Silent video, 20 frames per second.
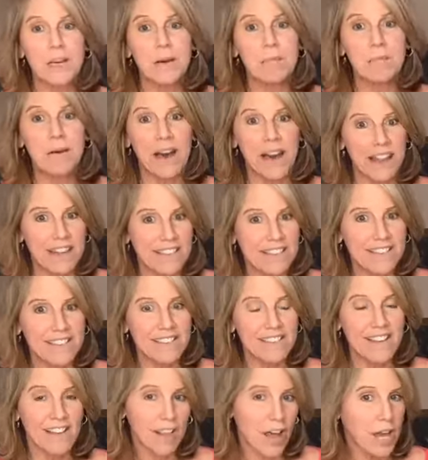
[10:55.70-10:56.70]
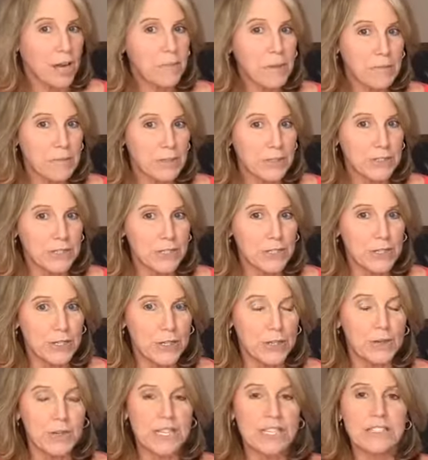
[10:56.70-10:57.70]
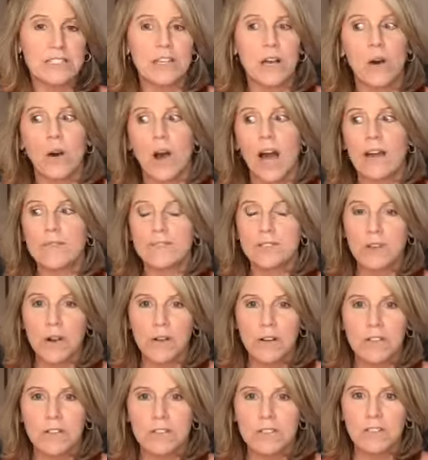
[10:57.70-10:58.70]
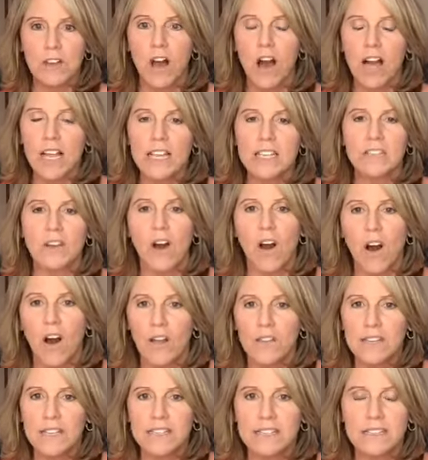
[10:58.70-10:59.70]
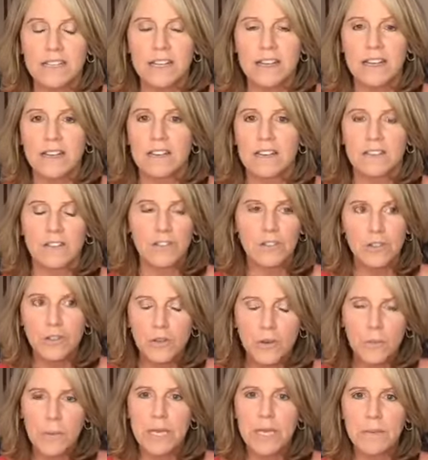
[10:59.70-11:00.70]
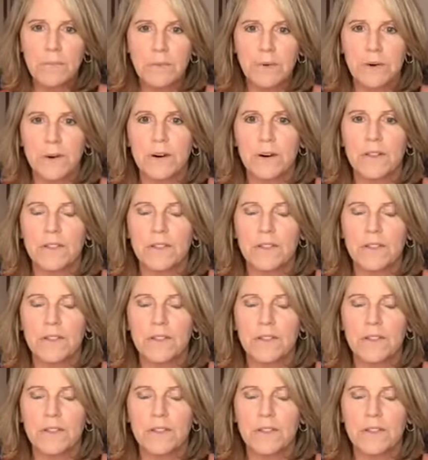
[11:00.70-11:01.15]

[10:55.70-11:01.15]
but a lot of people do. And so I've started talking to all these new people